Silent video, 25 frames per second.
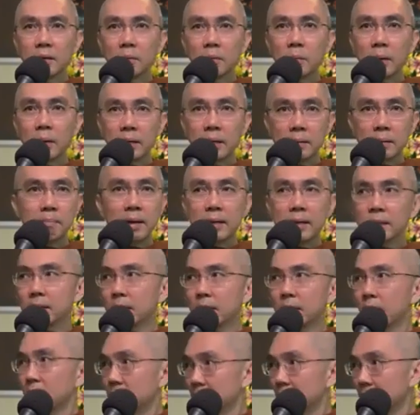When you
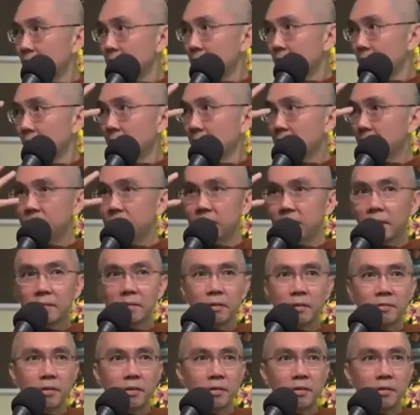meditate, it's right in
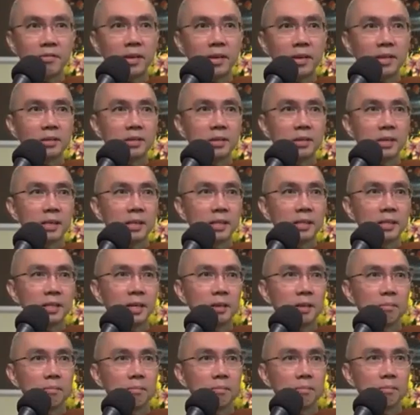front of your face at that
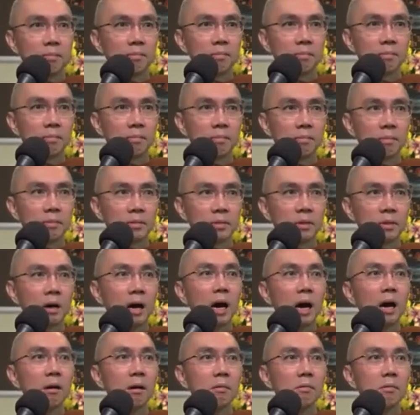time. So
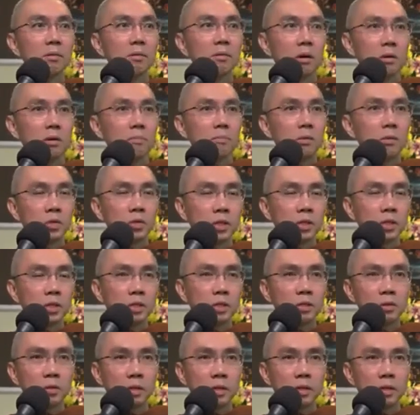how your emotion
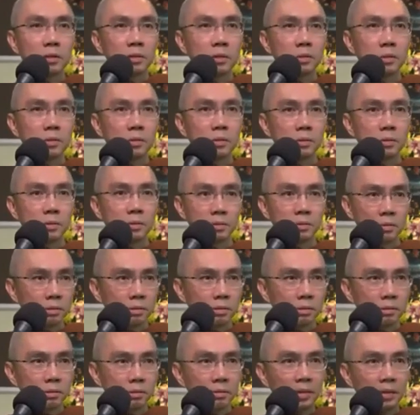is going to
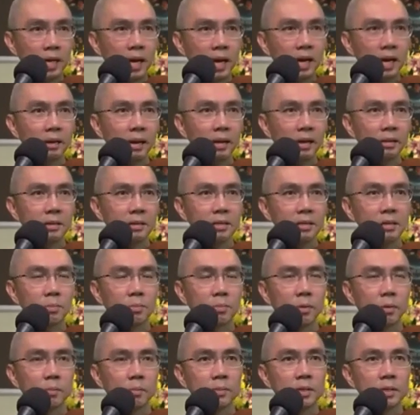react at
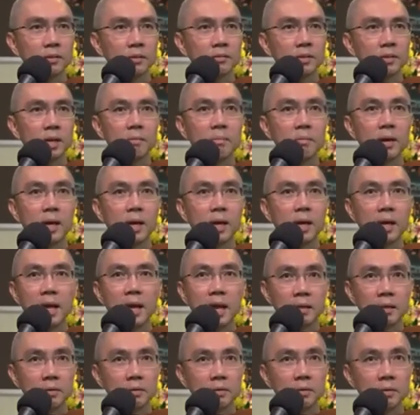this moment of time,
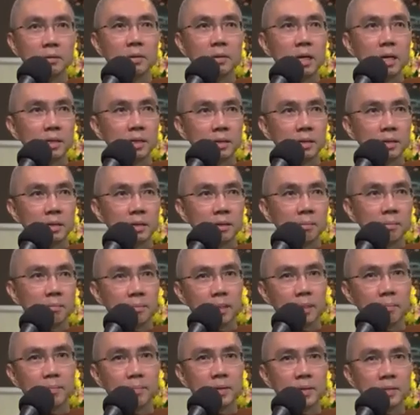and you know that
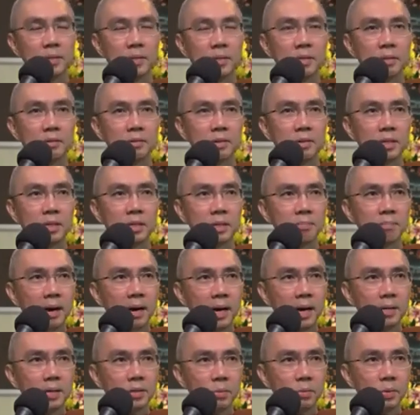the person already
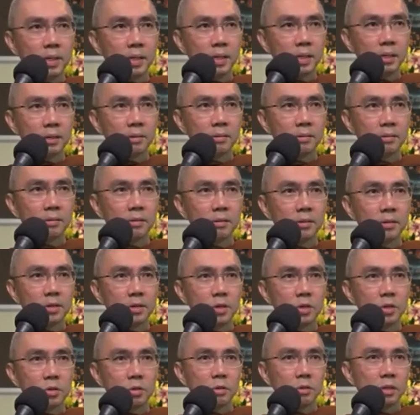passed away.
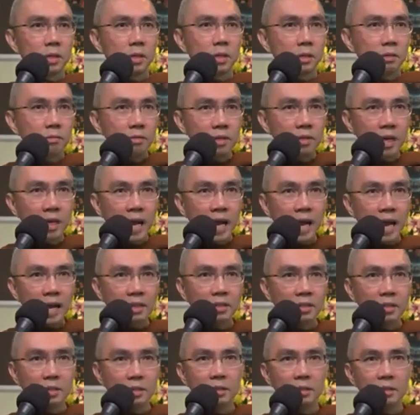So the
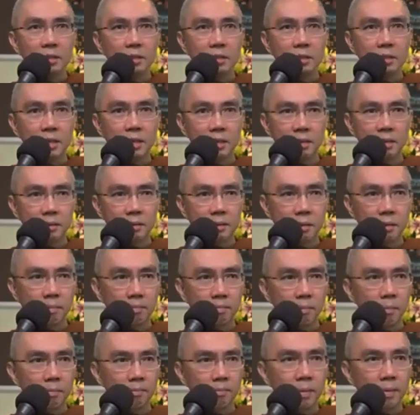reaction, the
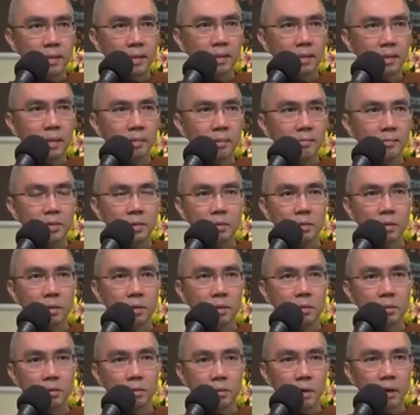momentum is
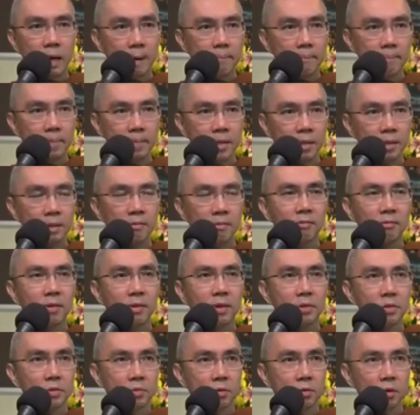going to come in
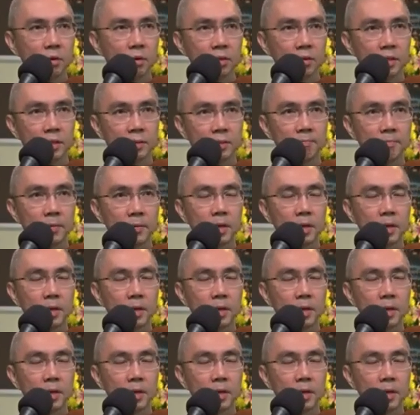very strongly.